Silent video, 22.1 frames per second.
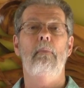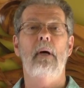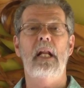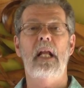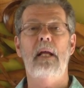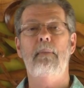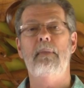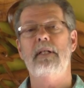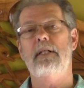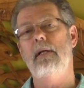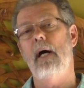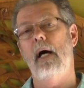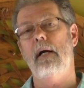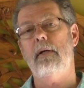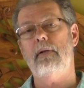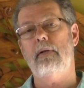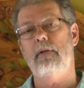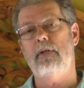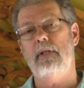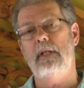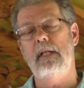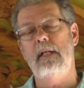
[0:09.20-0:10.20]
My name is
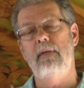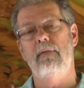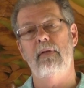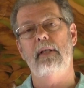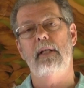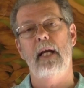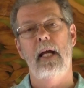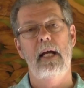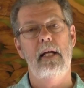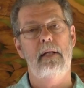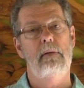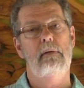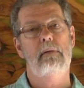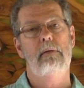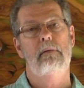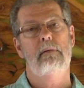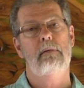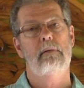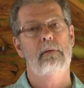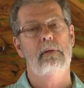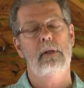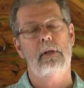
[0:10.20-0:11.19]
Dr. Stephen Daniel,
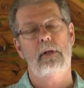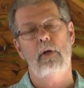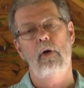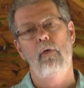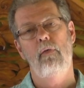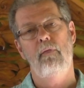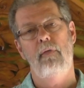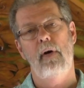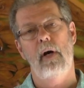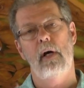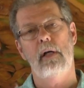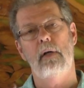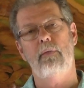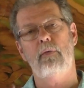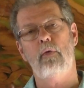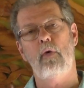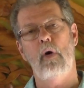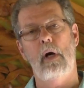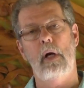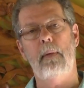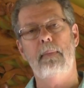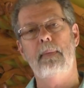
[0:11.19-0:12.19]
the co-founder of
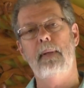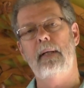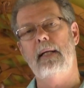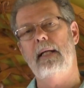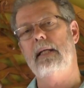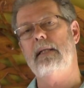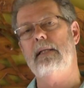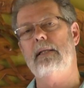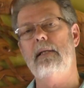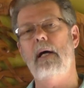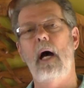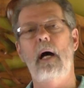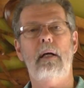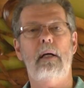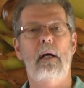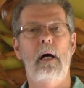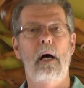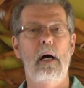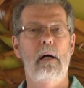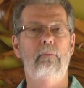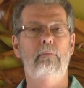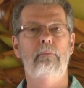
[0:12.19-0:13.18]

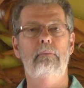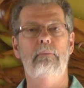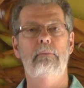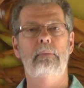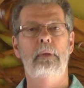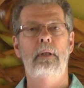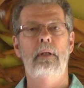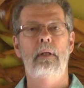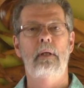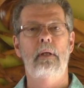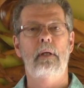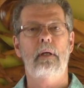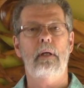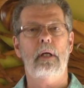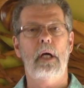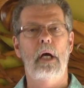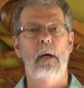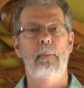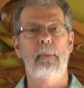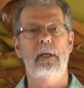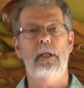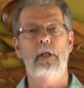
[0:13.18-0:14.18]
chronicrelease.com,
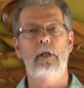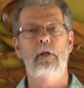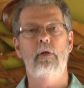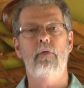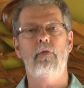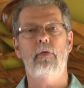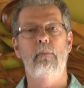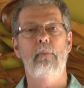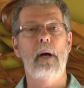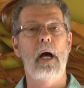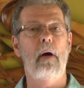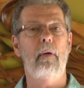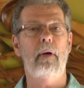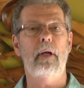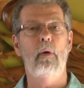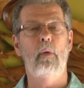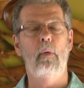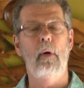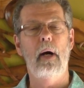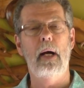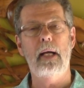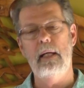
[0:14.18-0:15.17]
coming to you from Maui,
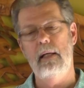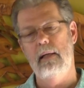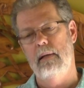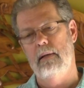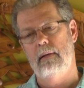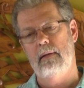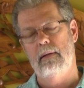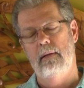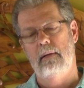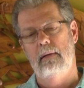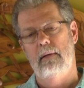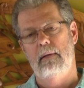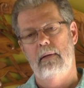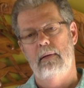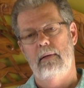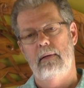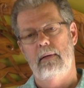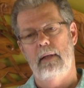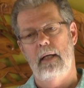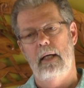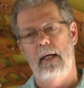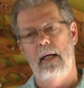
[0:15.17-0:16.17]
Hawaii.
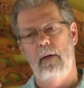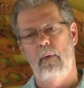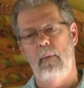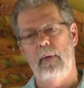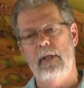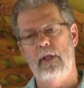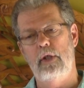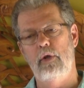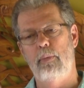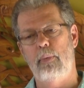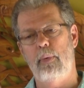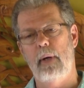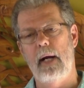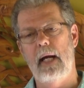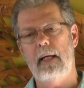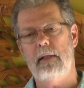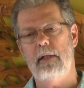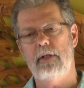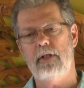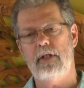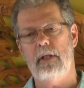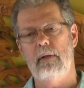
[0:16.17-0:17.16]
We do
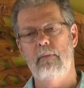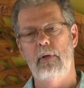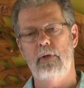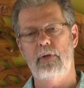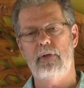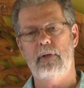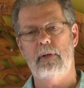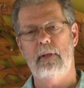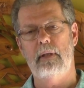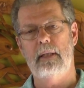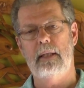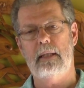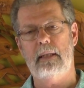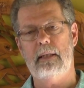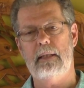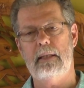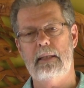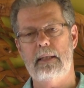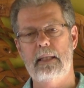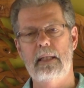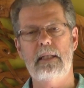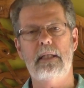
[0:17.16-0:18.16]
practice the most
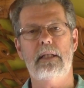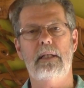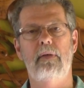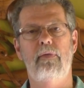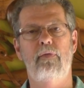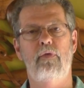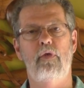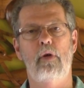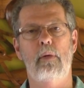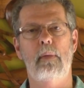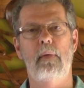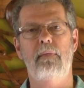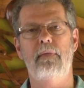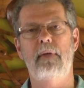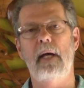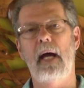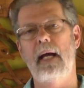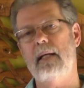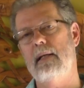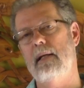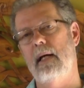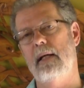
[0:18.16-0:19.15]
extensive form of
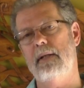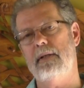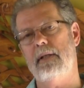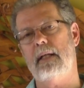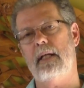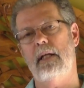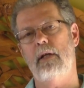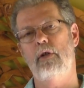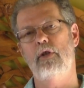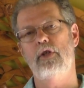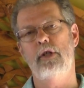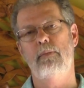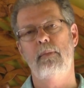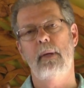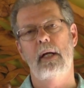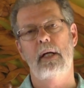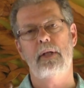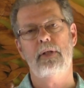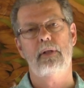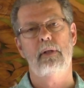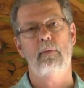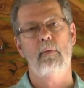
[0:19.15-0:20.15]
diagnostic energy
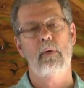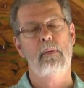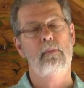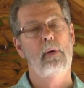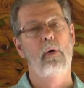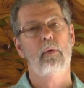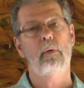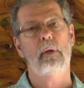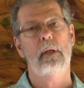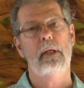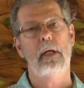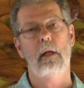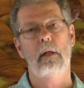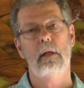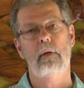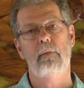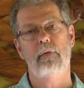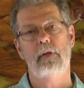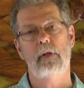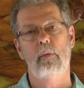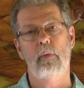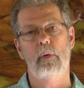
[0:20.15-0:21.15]
medicine remotely all
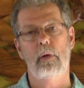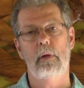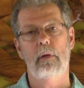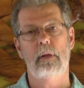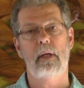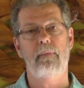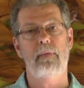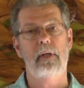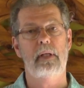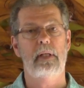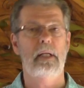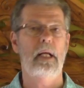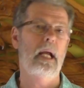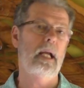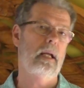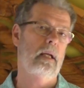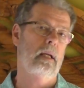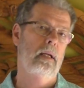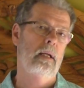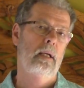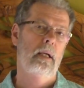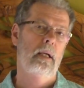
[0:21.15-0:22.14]
over the world every day.